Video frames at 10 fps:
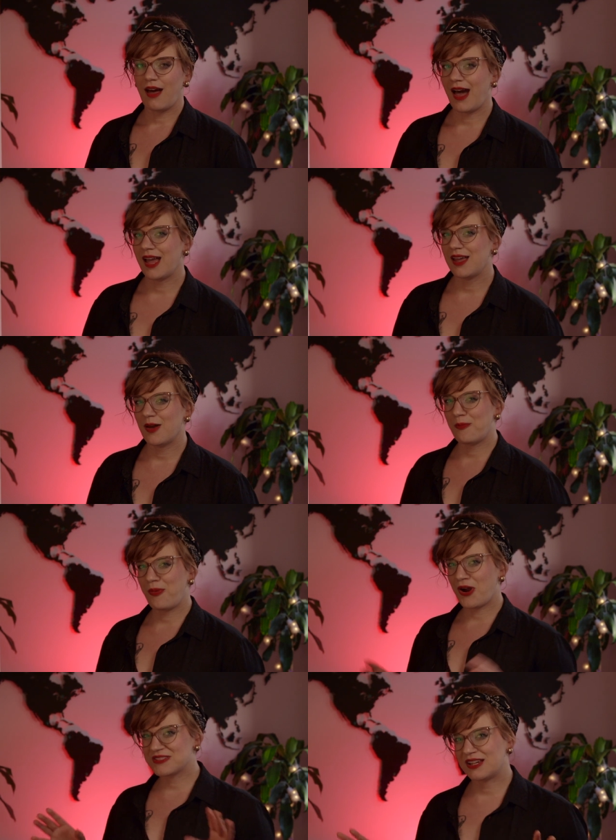I
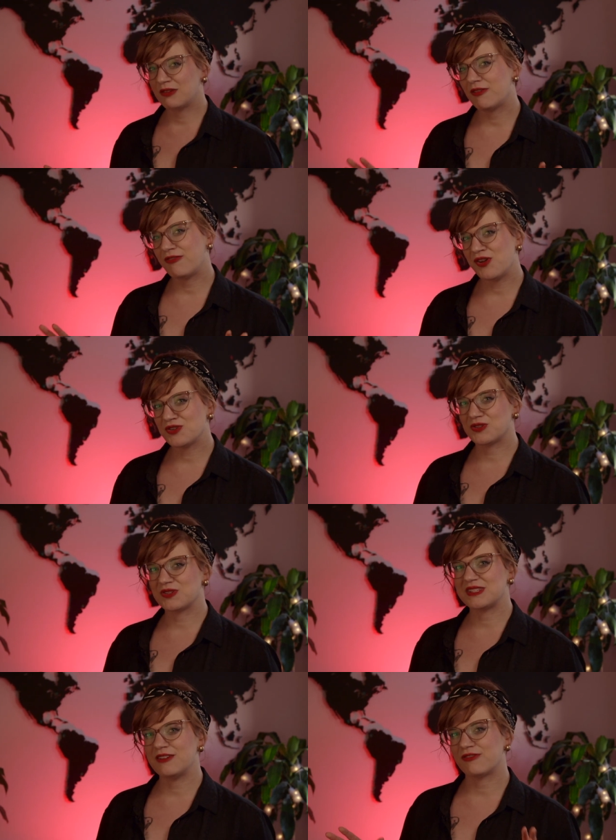personally refuse to
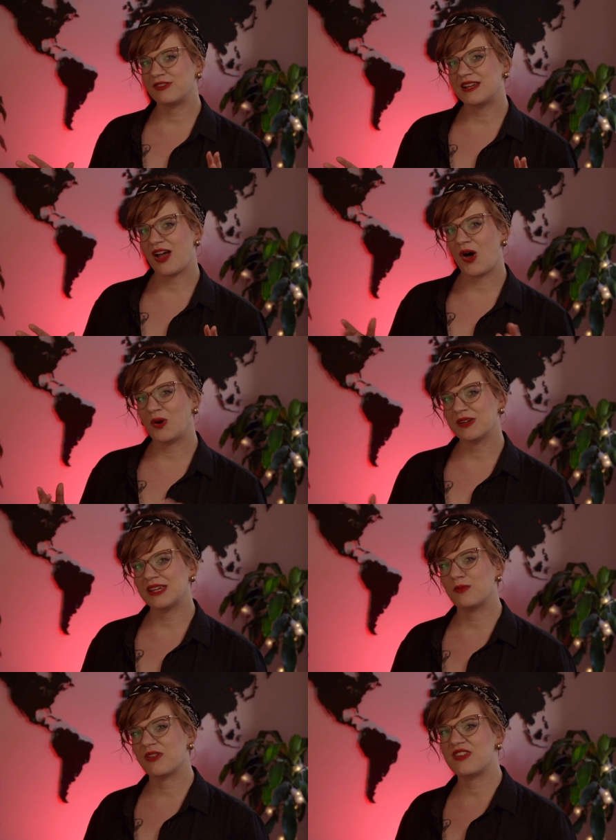see Frida
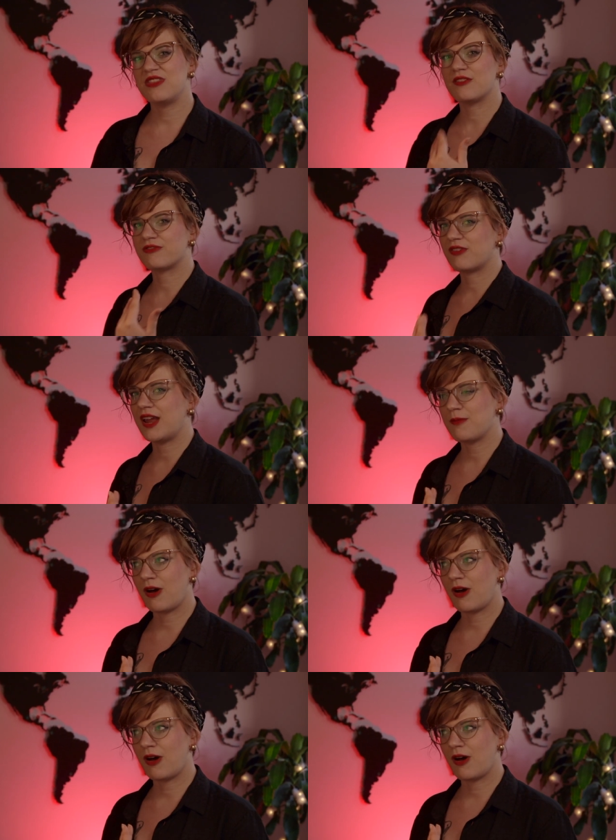only within the frame